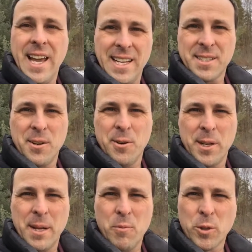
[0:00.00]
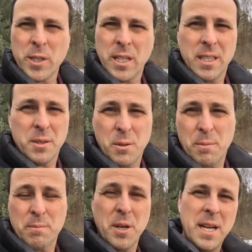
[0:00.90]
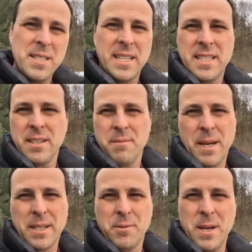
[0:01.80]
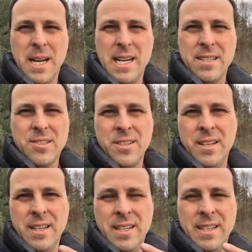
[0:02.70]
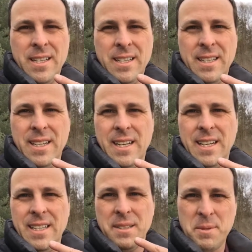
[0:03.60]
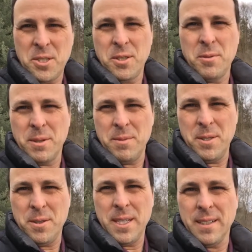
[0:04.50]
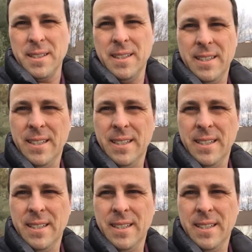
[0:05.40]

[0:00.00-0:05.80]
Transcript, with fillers: Hey, how's it going? I'm working on a little project here in my garage. Let me show you what I'm doing here.